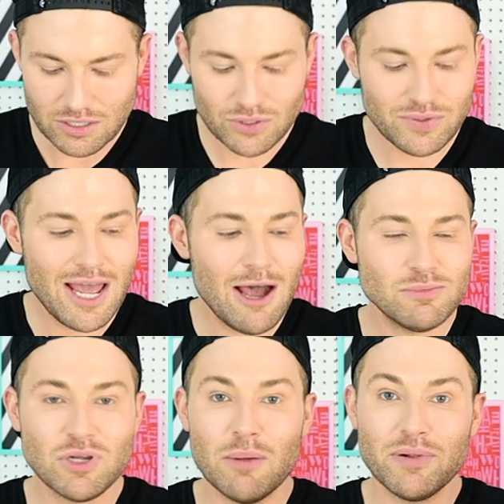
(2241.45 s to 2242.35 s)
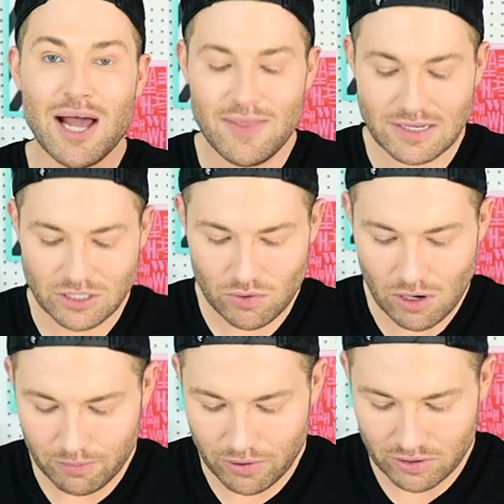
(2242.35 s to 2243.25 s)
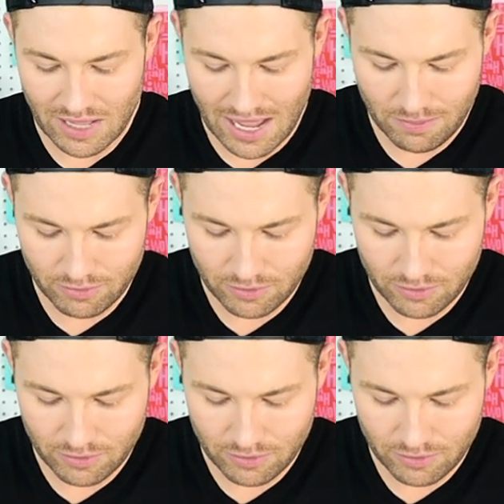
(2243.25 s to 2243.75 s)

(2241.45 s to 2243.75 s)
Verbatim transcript: So now I'm just gonna apply this to our burlap.